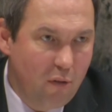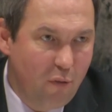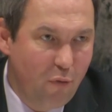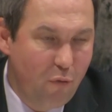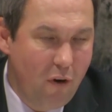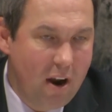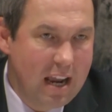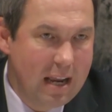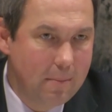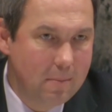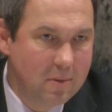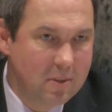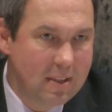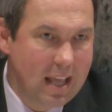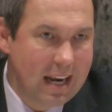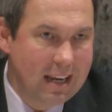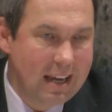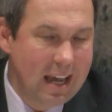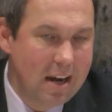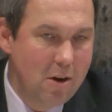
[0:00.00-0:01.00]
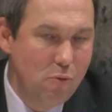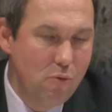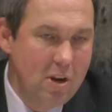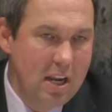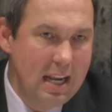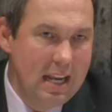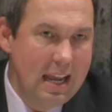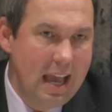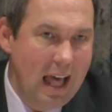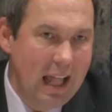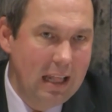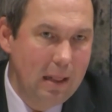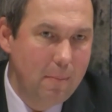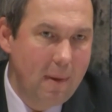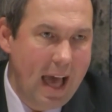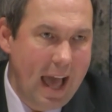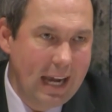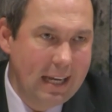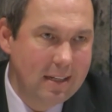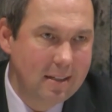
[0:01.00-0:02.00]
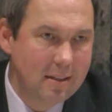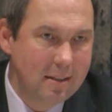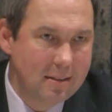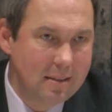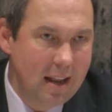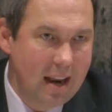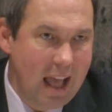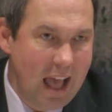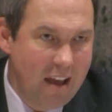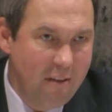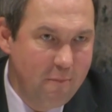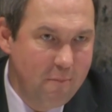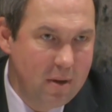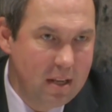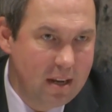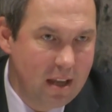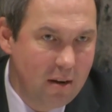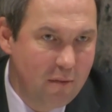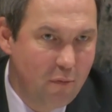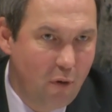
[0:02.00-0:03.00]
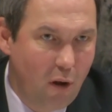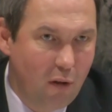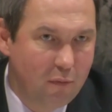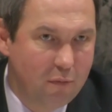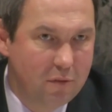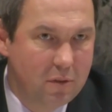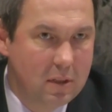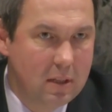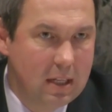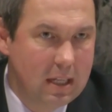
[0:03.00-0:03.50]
frames that can really help actors that have been involved